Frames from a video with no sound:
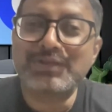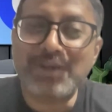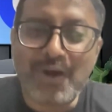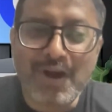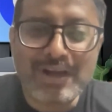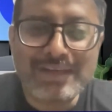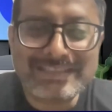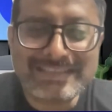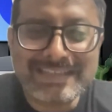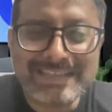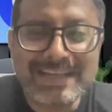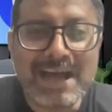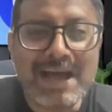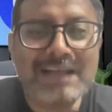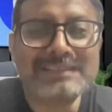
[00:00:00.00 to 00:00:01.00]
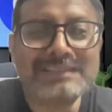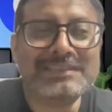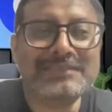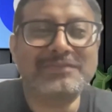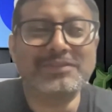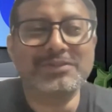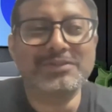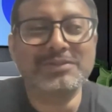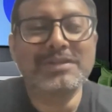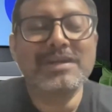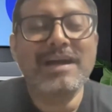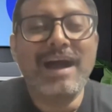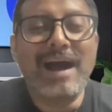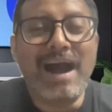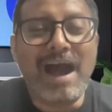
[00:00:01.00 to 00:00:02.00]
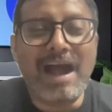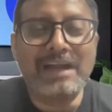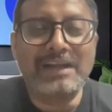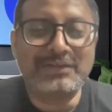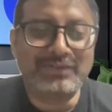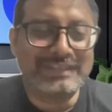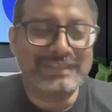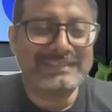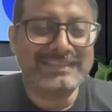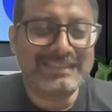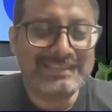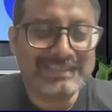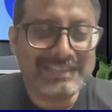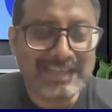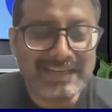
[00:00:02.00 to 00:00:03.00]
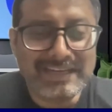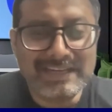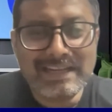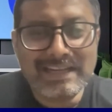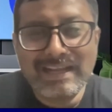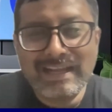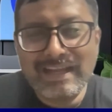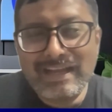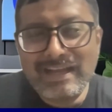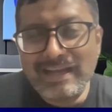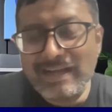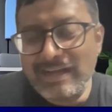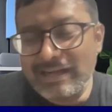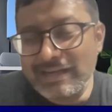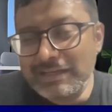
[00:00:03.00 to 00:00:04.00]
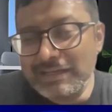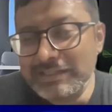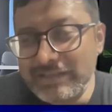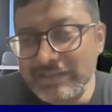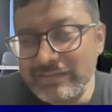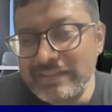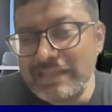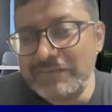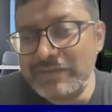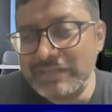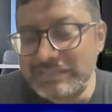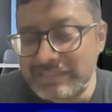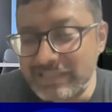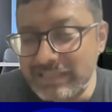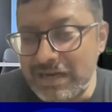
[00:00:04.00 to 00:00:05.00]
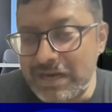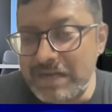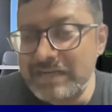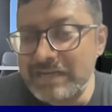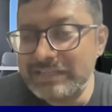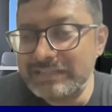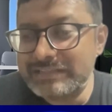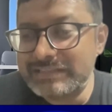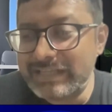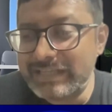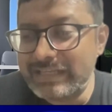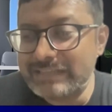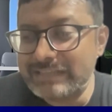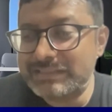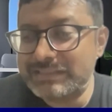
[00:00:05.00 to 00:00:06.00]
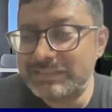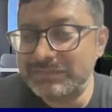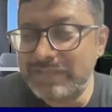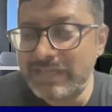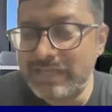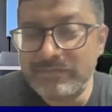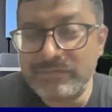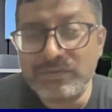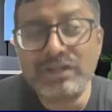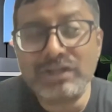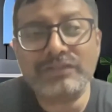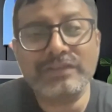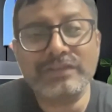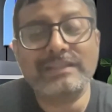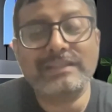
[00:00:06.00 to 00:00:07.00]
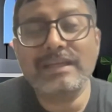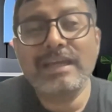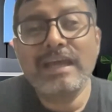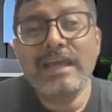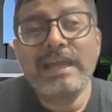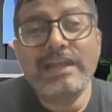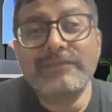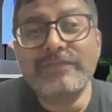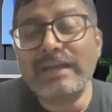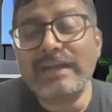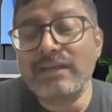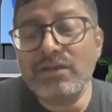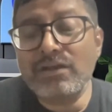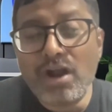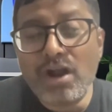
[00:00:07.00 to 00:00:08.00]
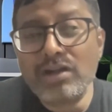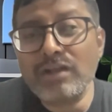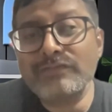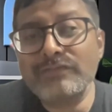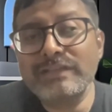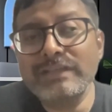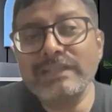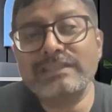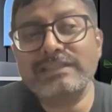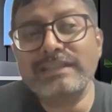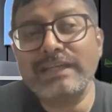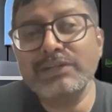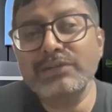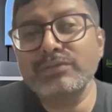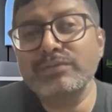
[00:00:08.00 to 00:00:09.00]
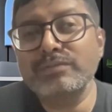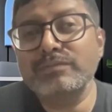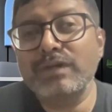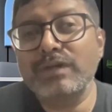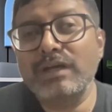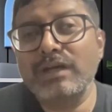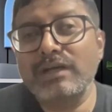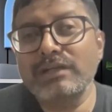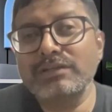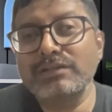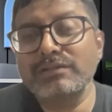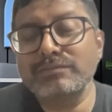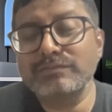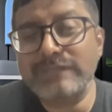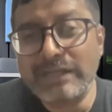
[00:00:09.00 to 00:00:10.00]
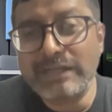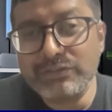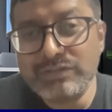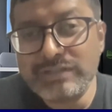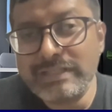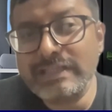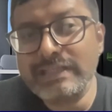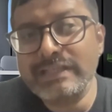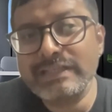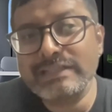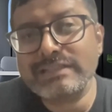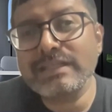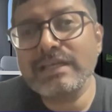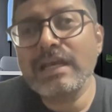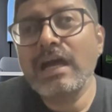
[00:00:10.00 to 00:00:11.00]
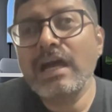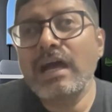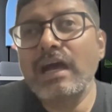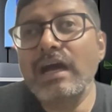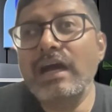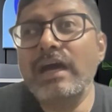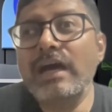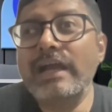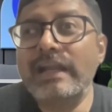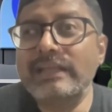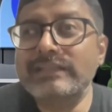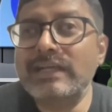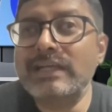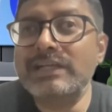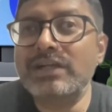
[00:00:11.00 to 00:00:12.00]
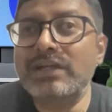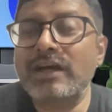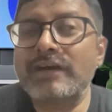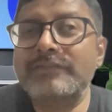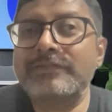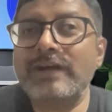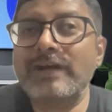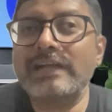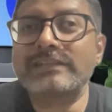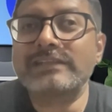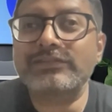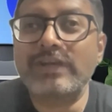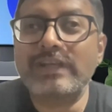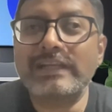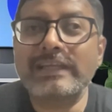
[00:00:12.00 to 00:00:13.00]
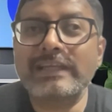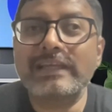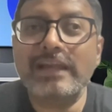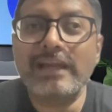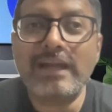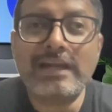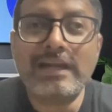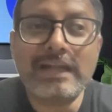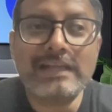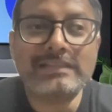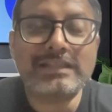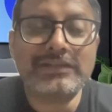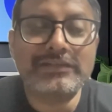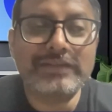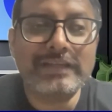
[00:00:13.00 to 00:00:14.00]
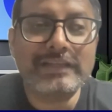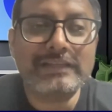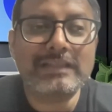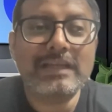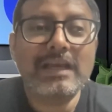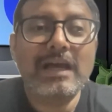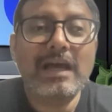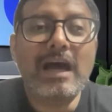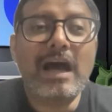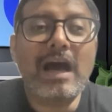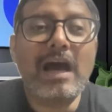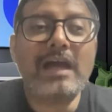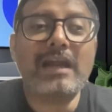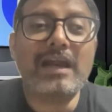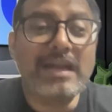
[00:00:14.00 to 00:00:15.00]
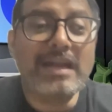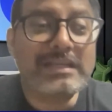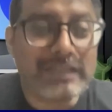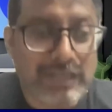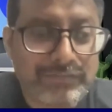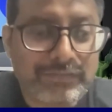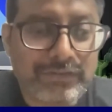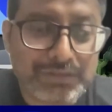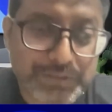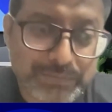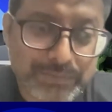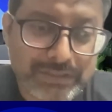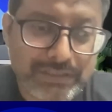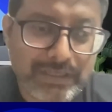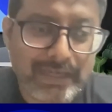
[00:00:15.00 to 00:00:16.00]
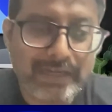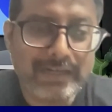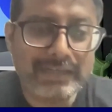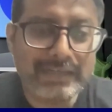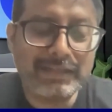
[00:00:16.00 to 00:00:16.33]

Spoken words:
in the hot seat and ask a few hard questions, right? Given that we're still early stage, we have worked with, in fact, a lot of this that that you see is a result of us working relentlessly with our early set of customers, right?